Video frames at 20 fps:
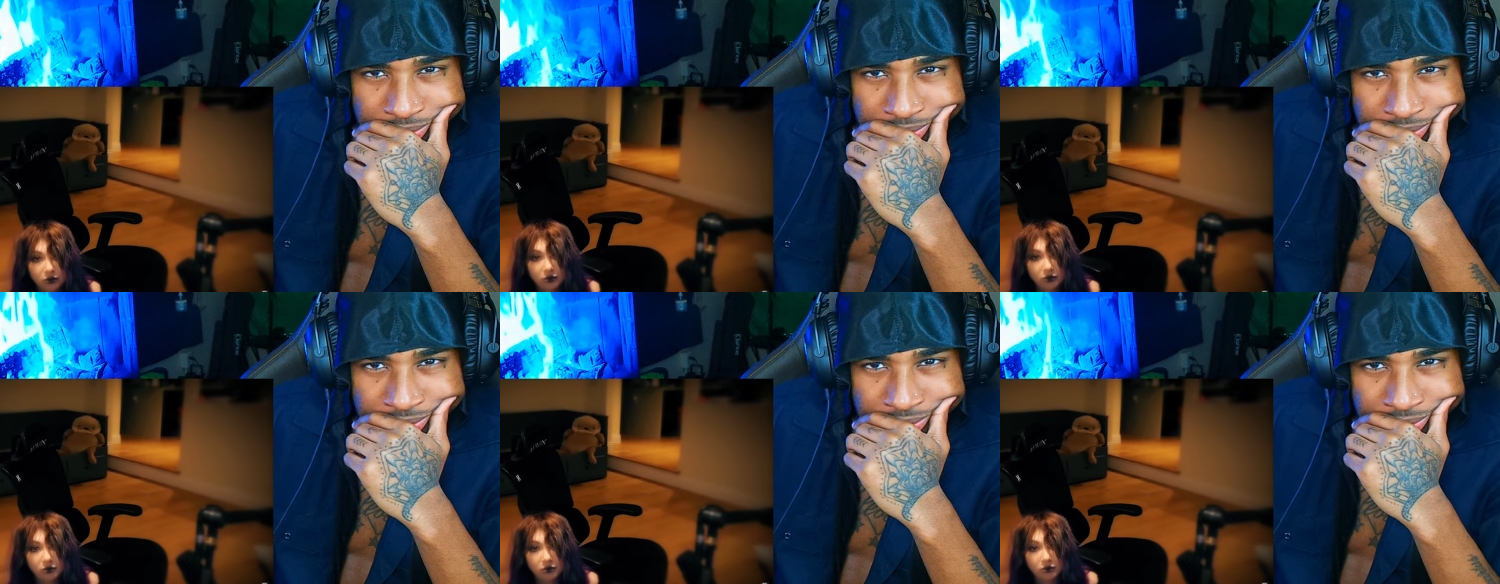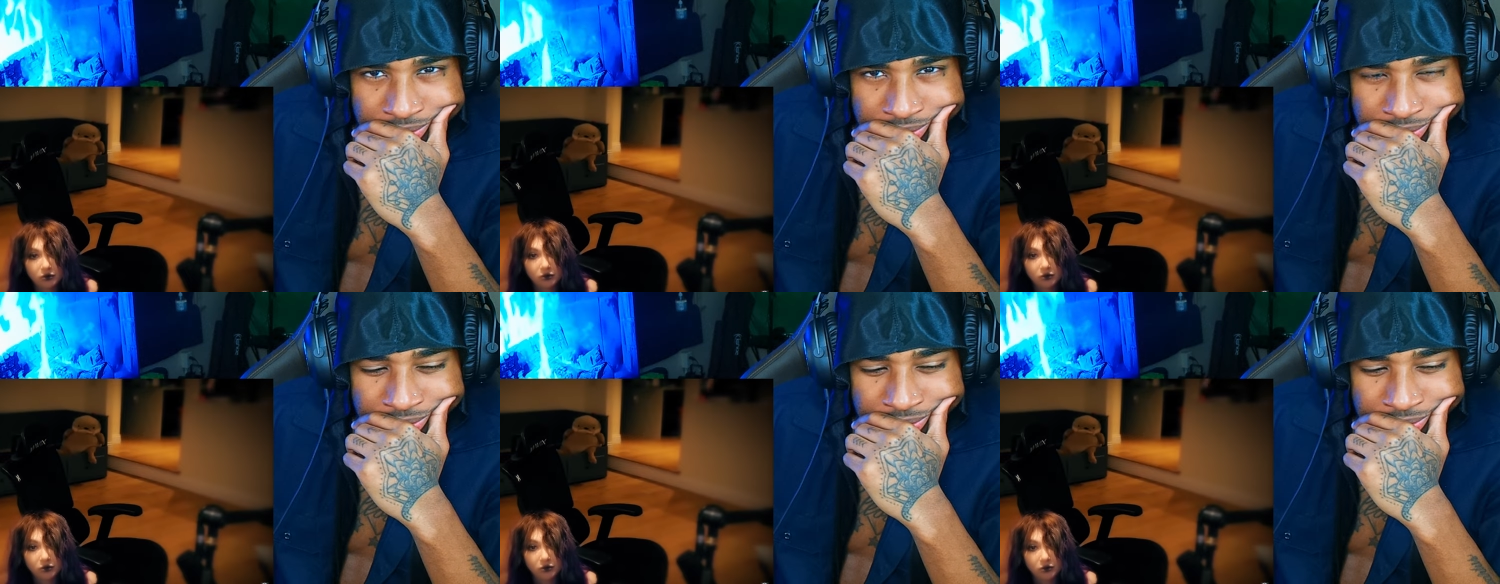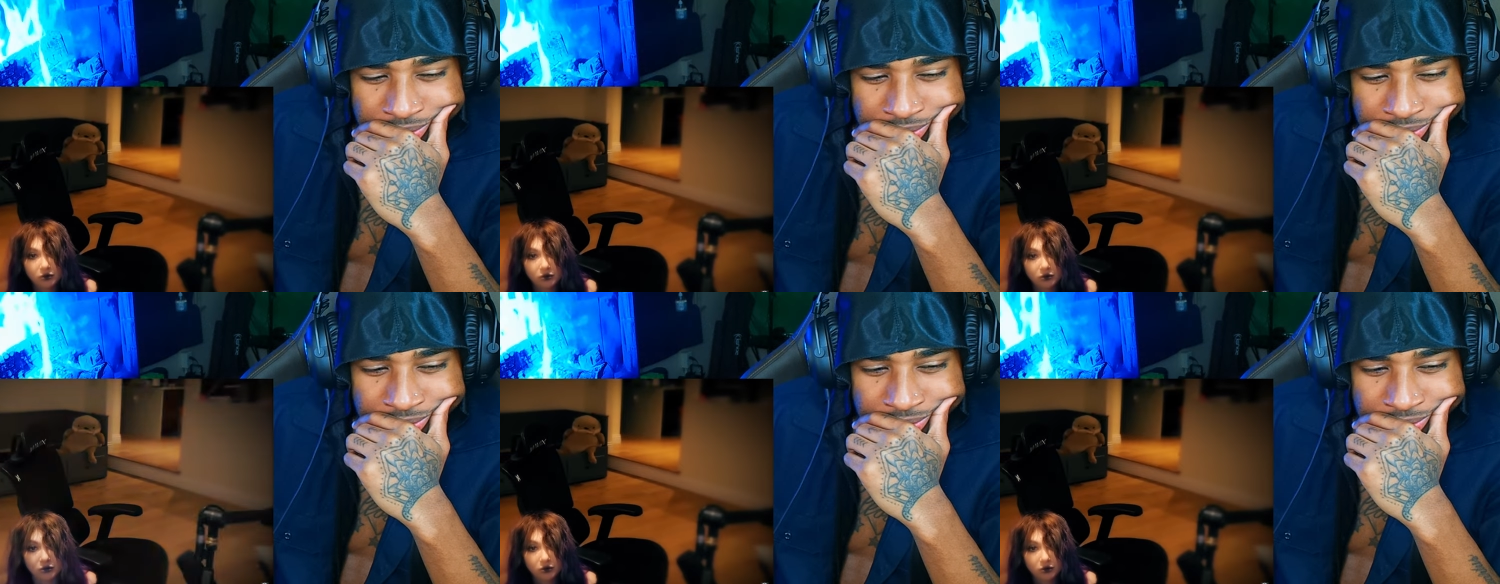
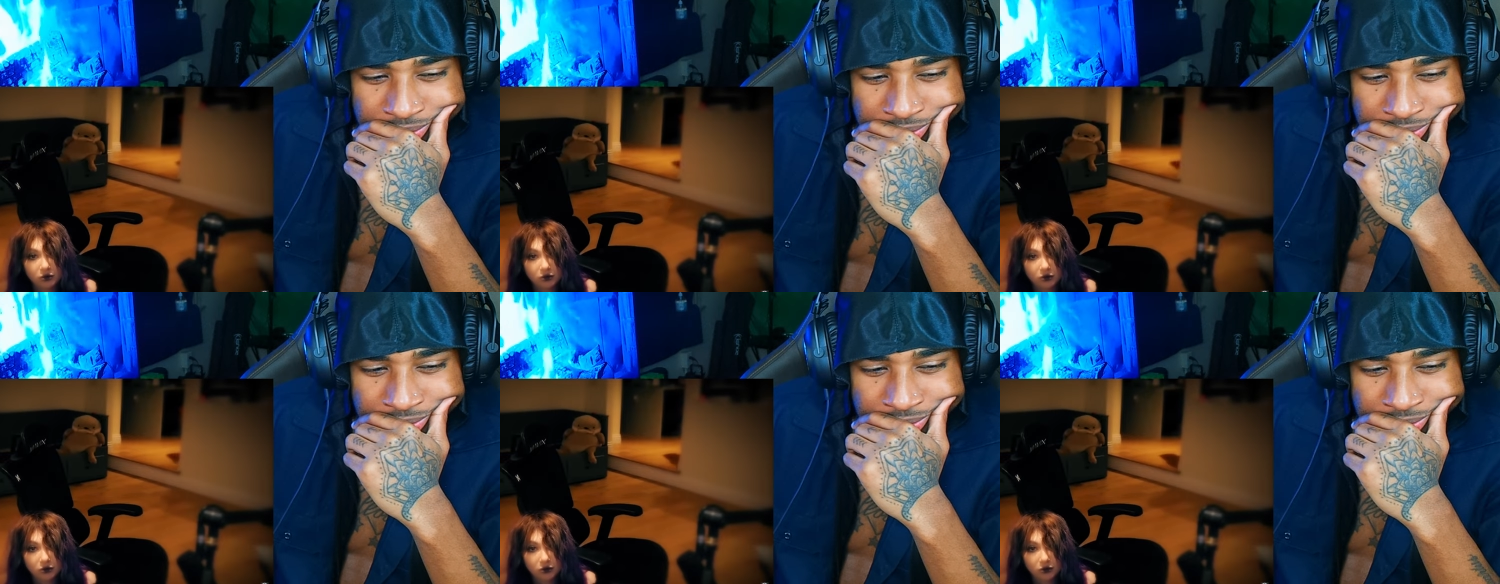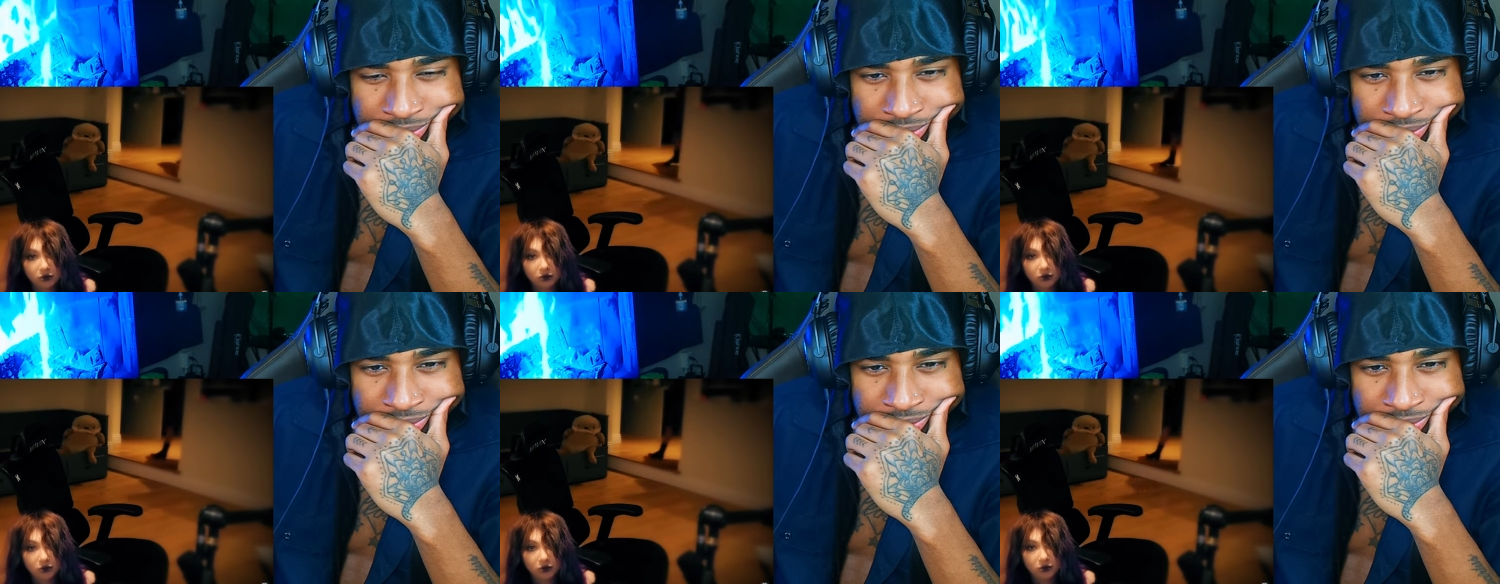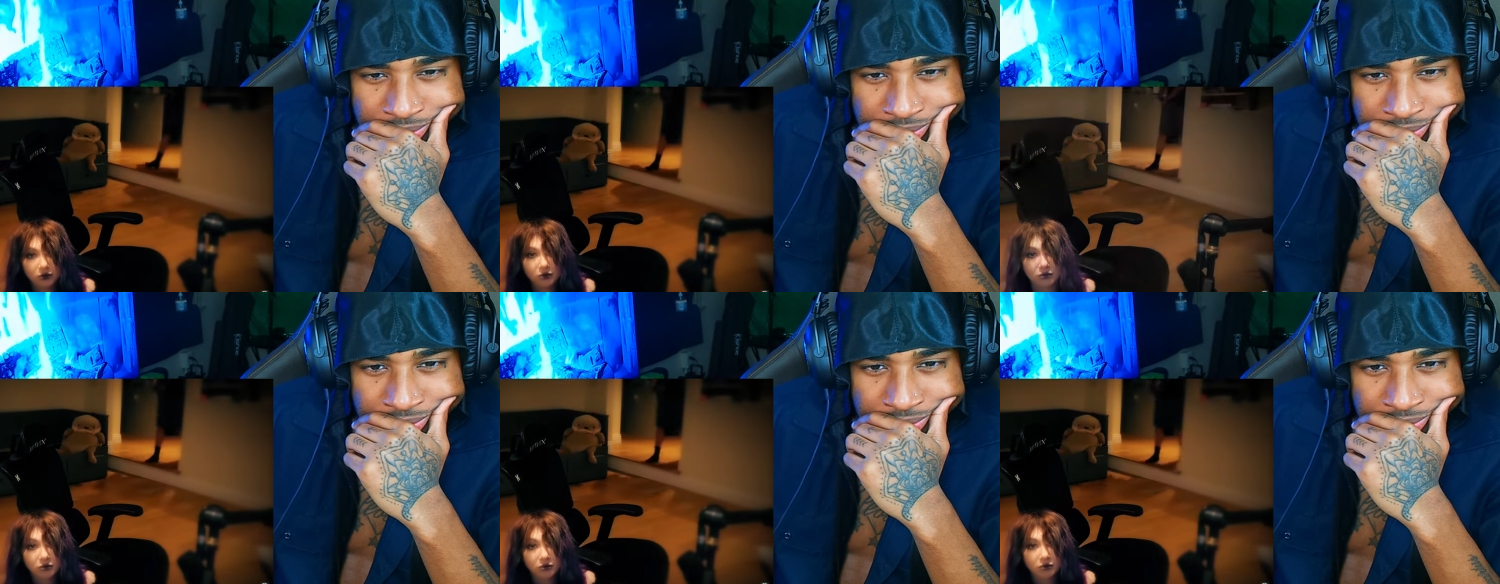
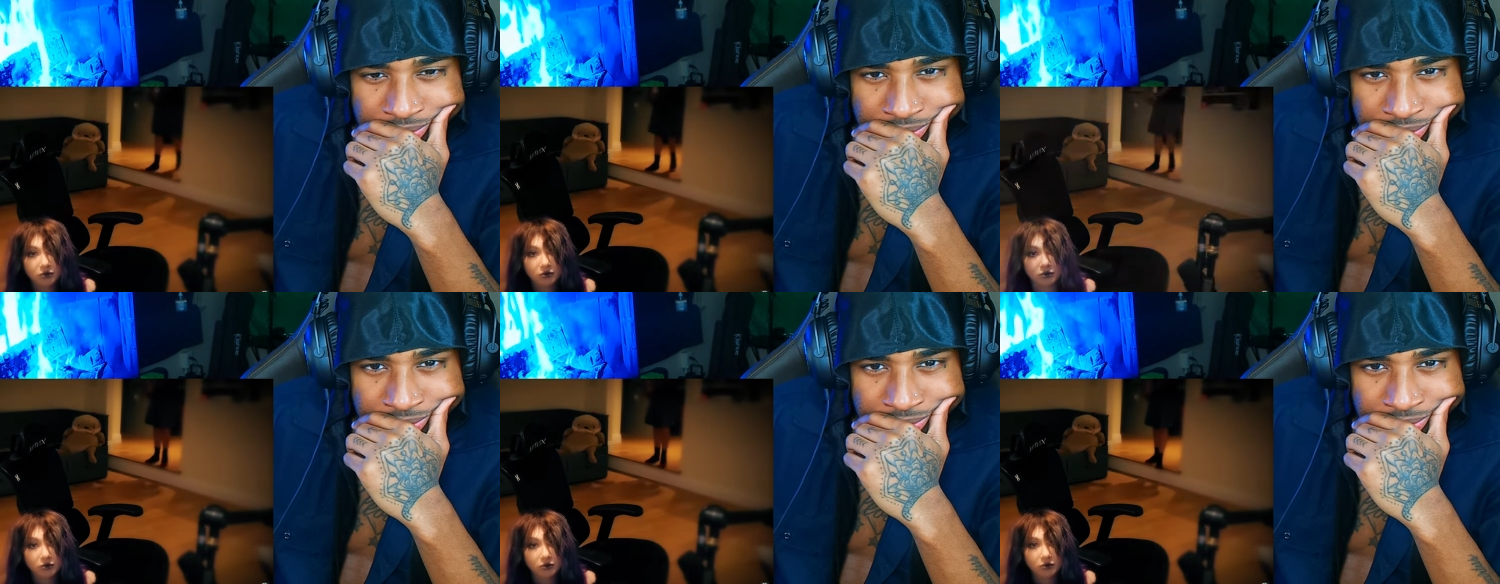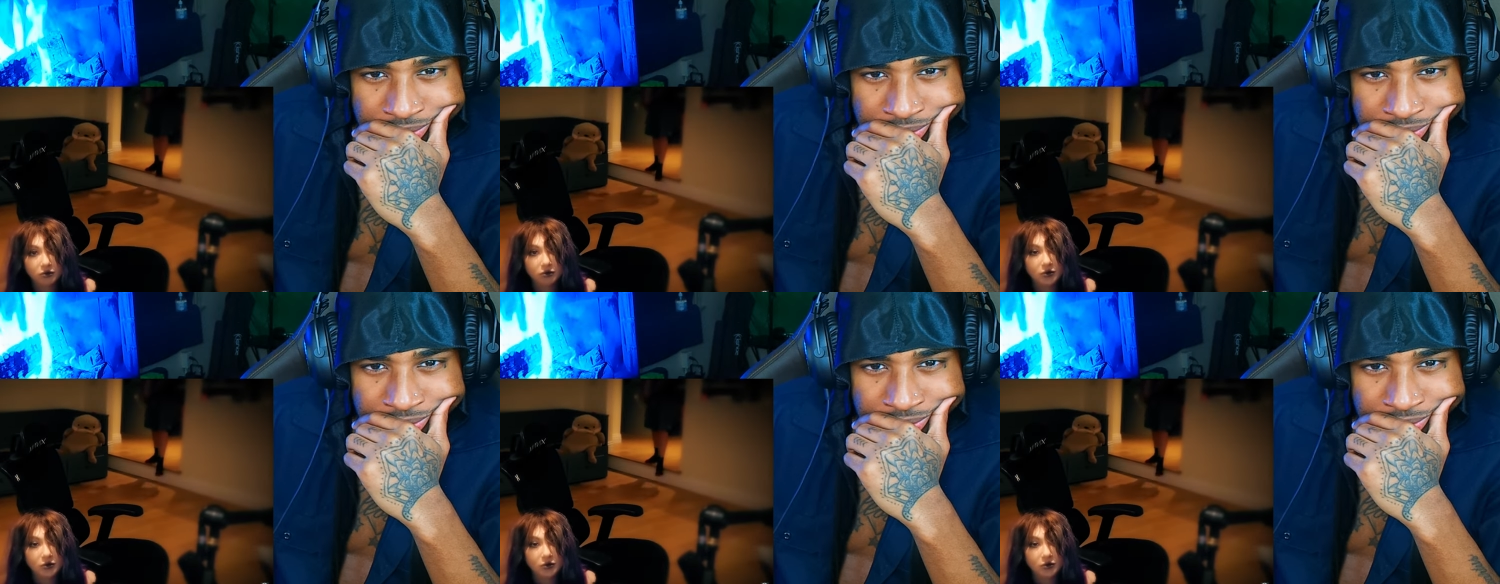[no speech]